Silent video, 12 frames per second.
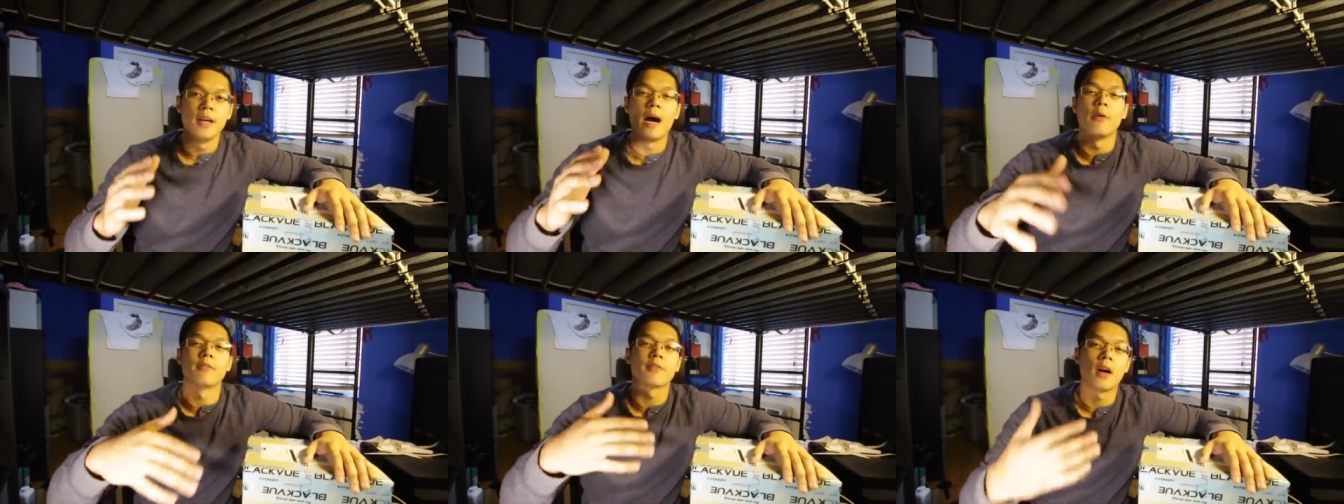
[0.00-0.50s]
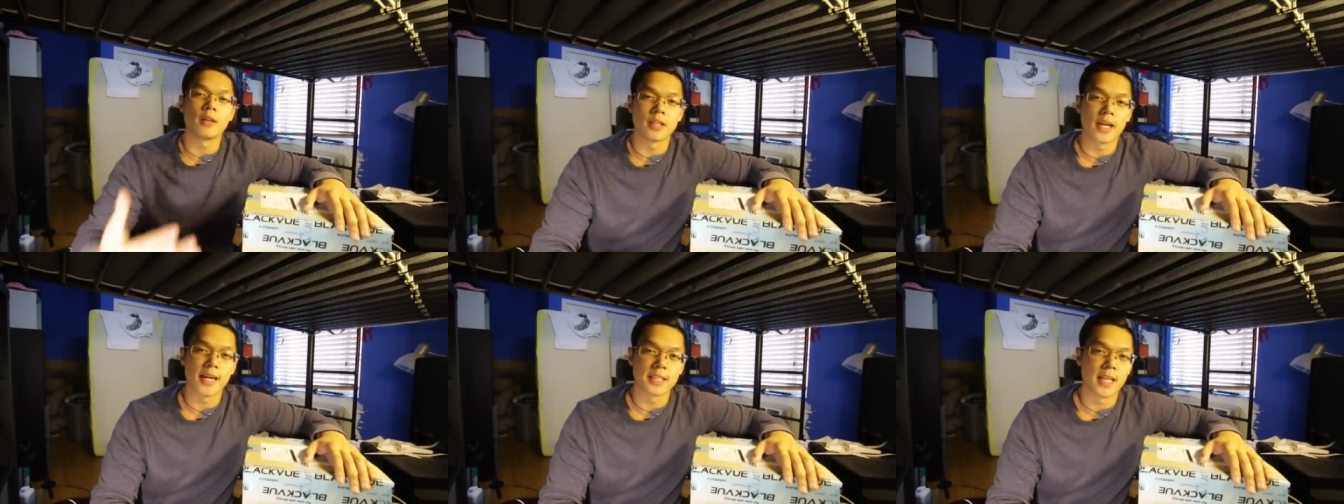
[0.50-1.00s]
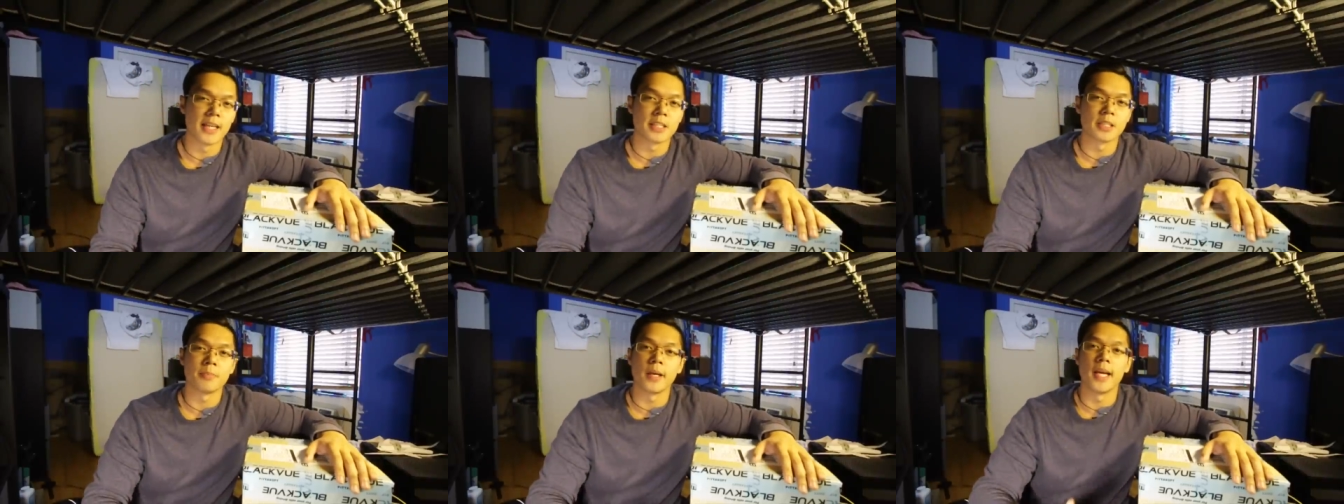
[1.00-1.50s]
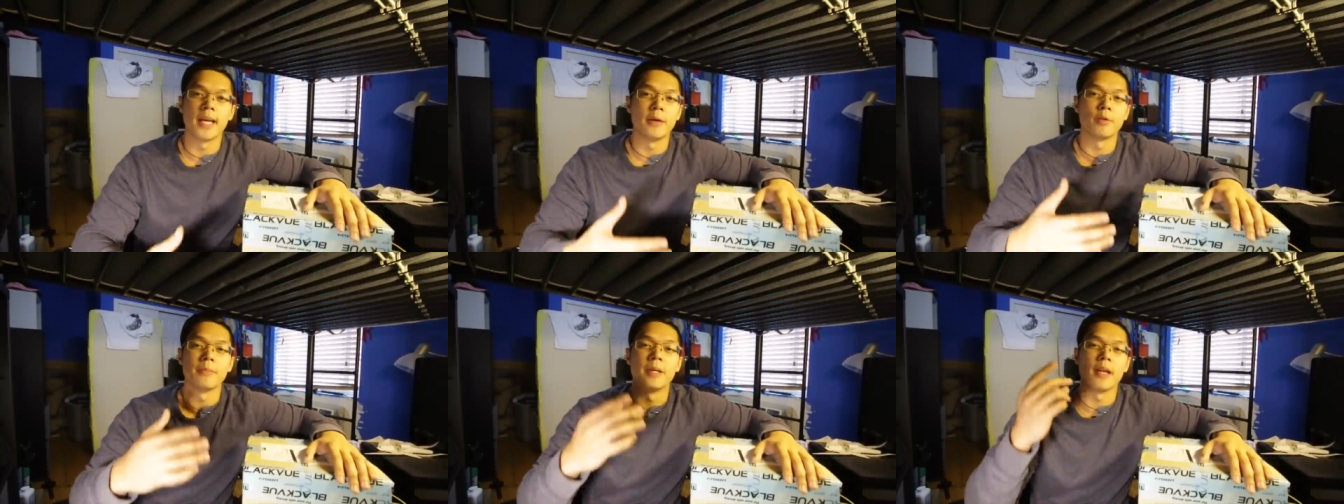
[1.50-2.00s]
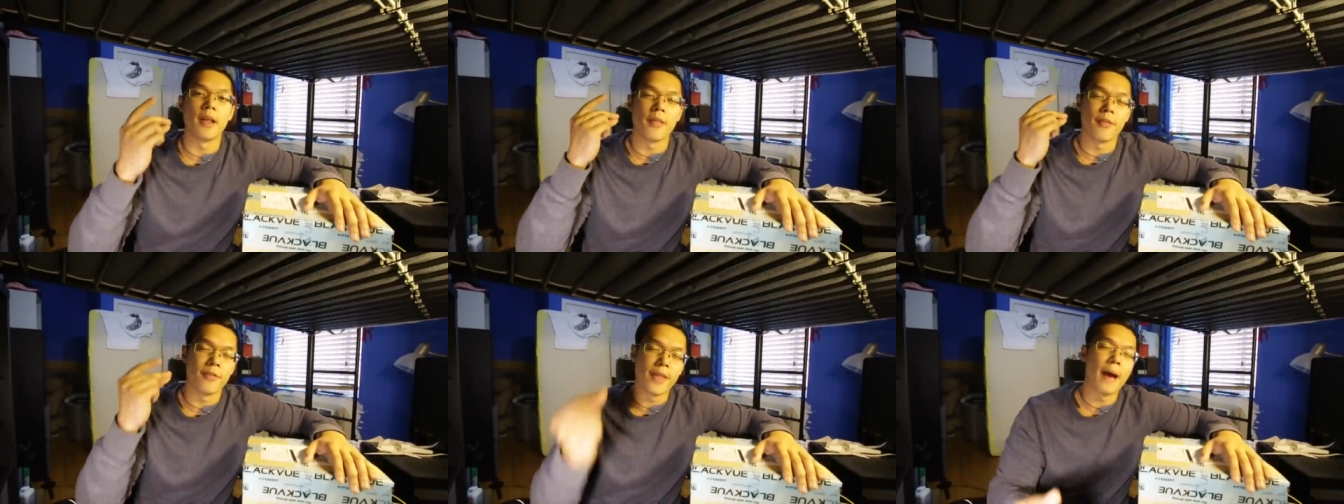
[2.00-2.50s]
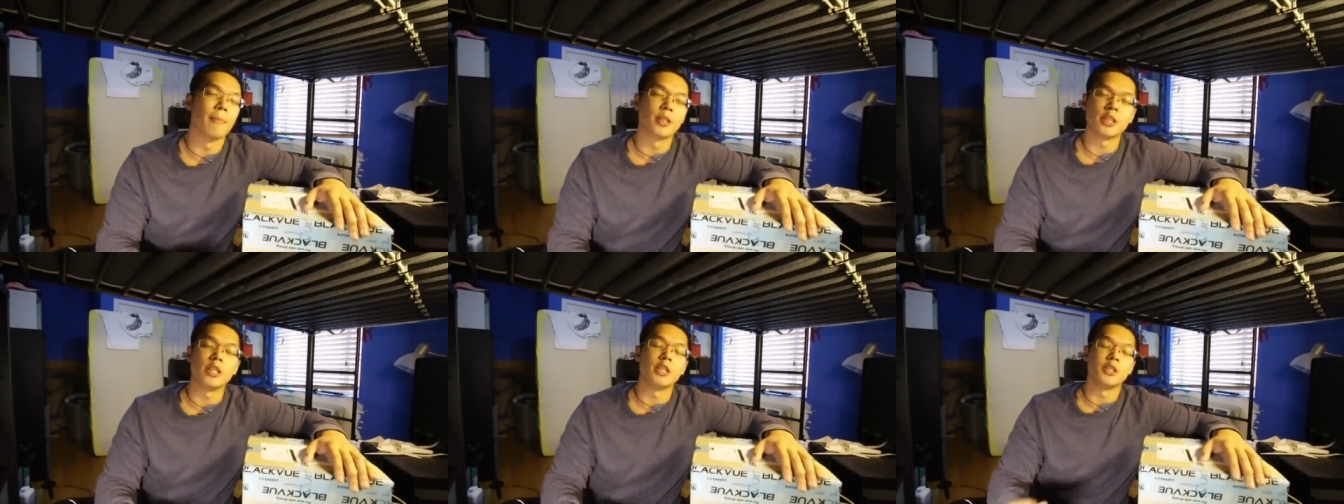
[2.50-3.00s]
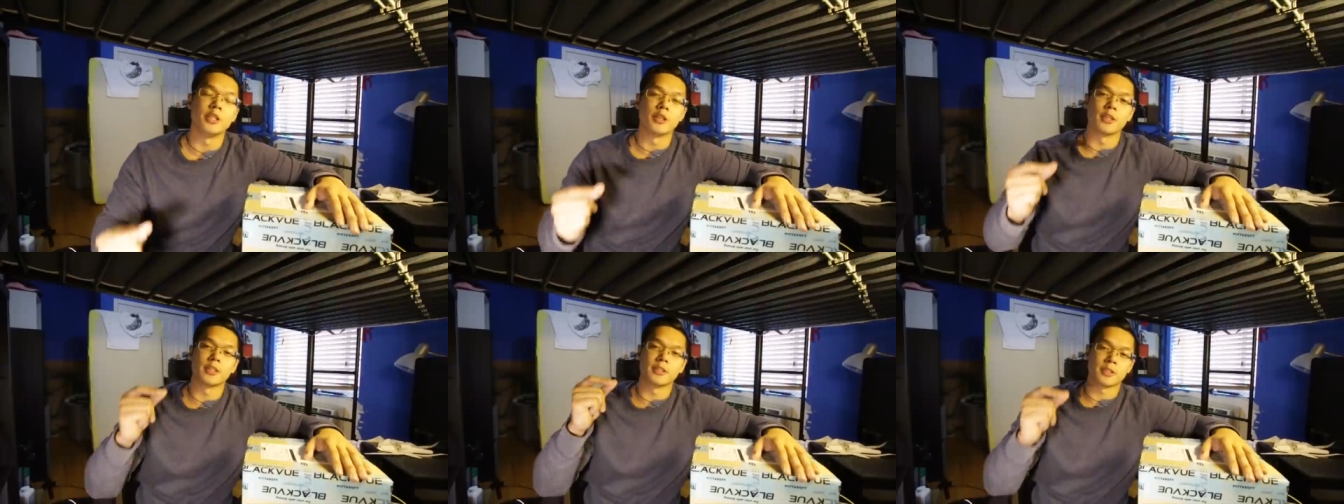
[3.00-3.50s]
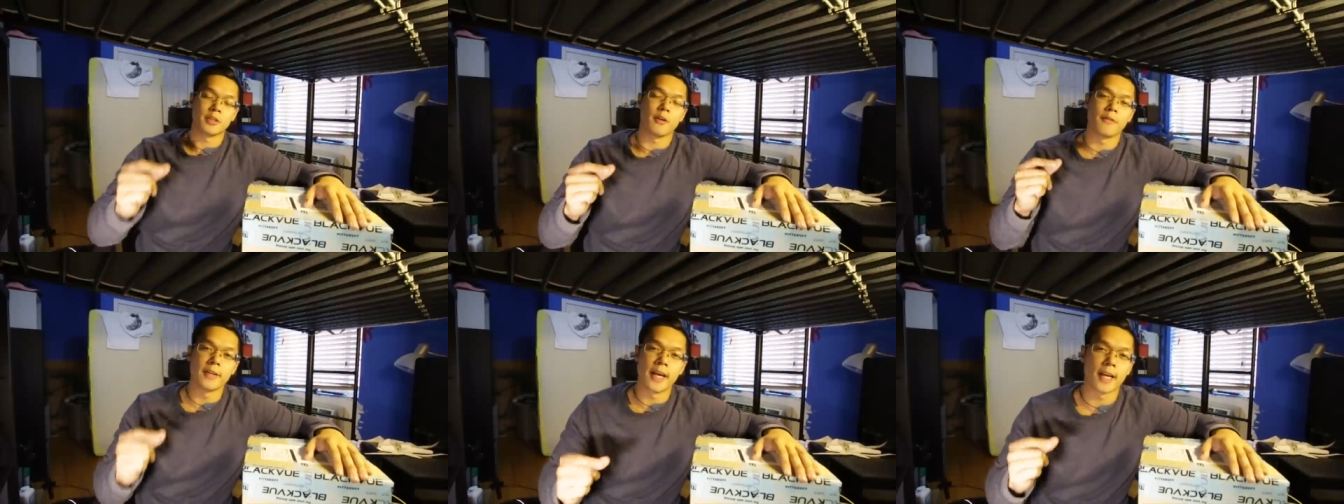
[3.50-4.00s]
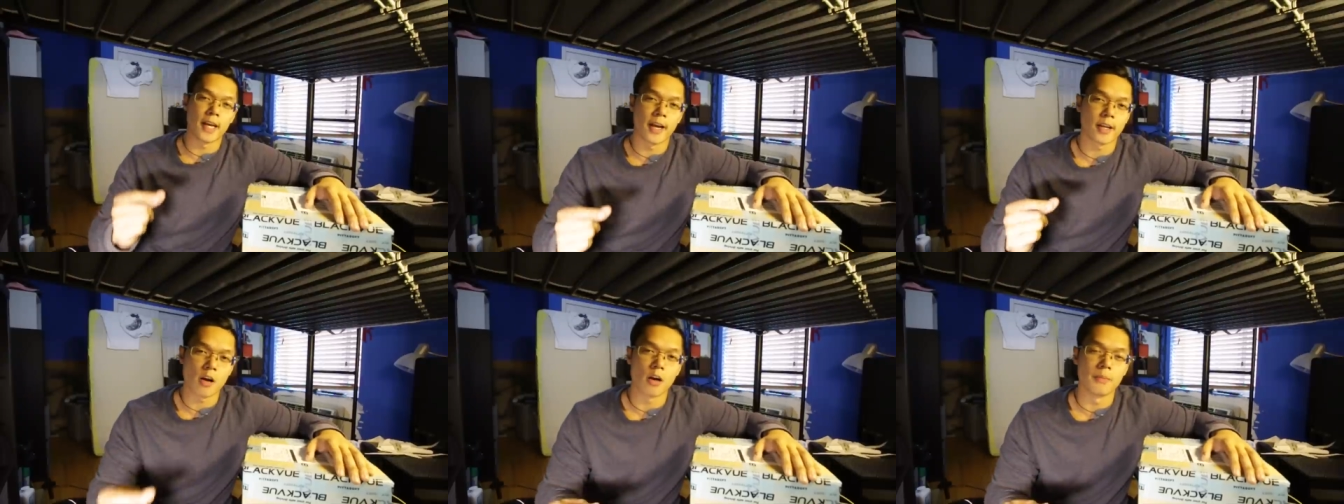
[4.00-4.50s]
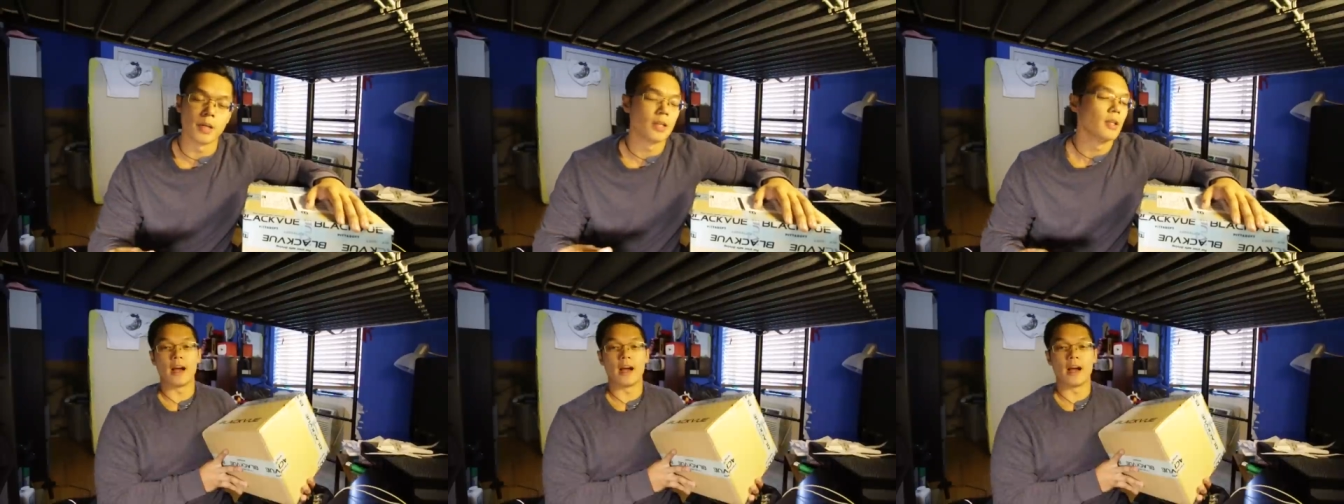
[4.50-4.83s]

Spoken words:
I would have caught the guy's license plate and it would have been that much easier to serve that guy karma.